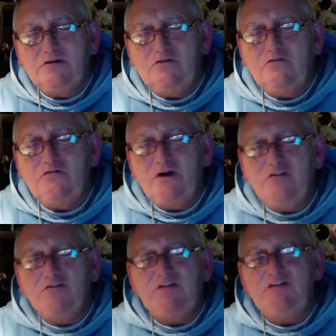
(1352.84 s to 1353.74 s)
who
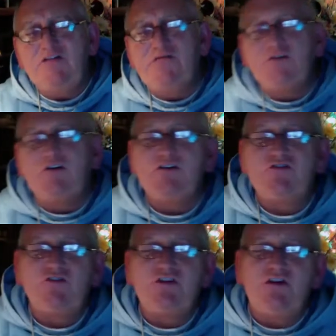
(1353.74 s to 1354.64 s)
found it difficult
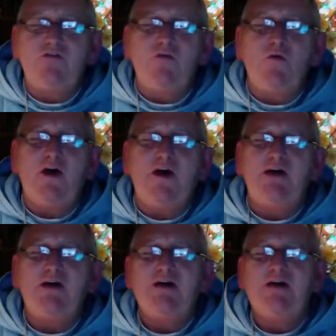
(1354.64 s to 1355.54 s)
to give
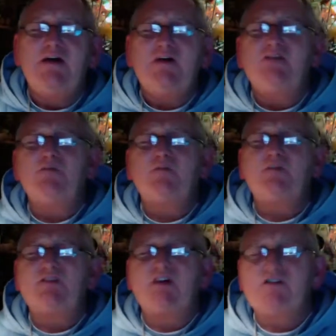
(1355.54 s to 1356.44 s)
away his
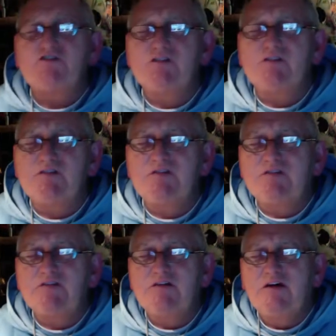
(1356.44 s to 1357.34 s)

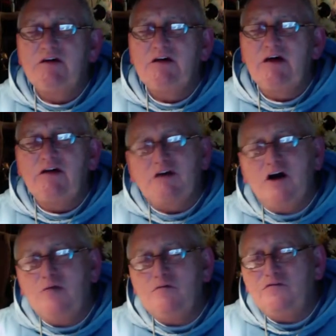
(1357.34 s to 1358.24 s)
possessions and
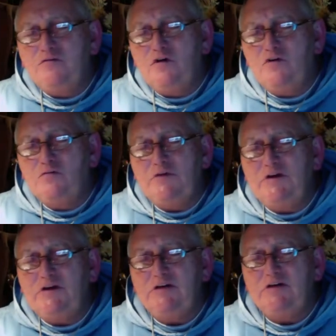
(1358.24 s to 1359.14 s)
come follow
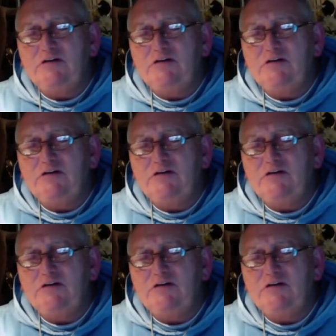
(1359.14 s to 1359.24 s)
me.